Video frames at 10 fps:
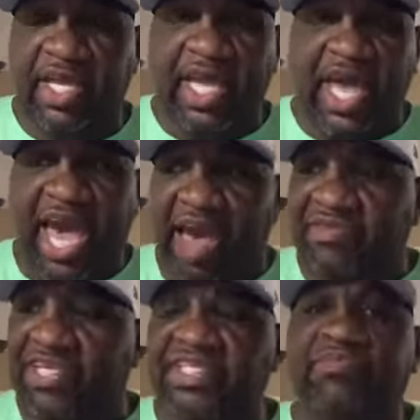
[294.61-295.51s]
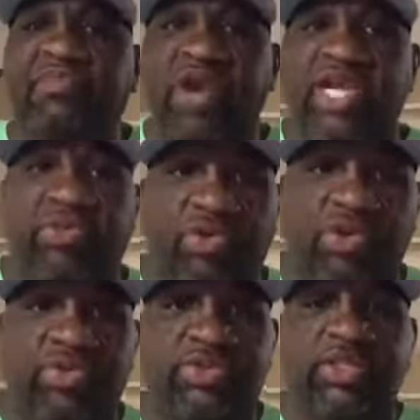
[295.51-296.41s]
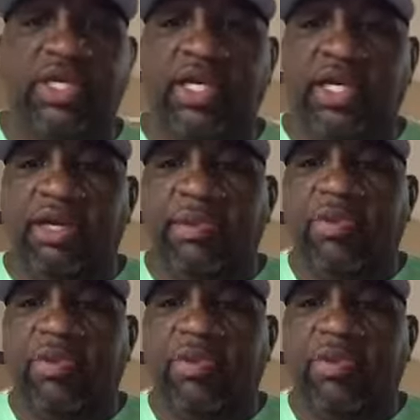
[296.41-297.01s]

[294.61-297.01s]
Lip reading: having these breakthroughs, but